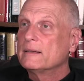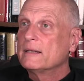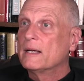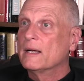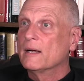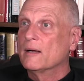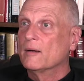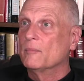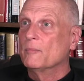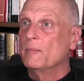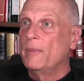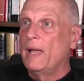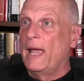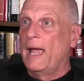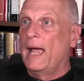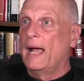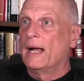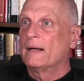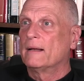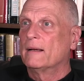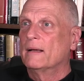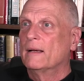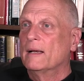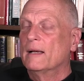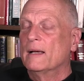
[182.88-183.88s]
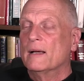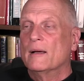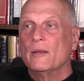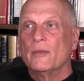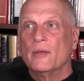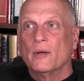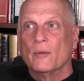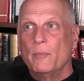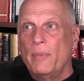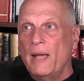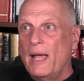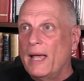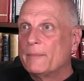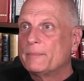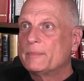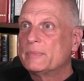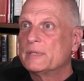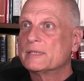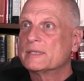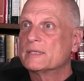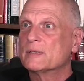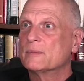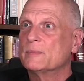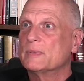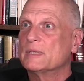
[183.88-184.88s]
come back. Their
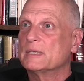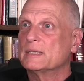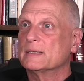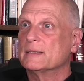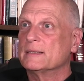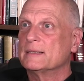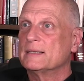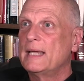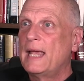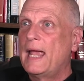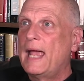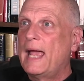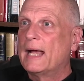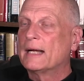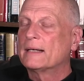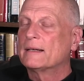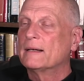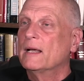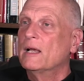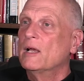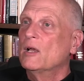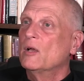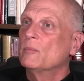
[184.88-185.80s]
baptism is intact,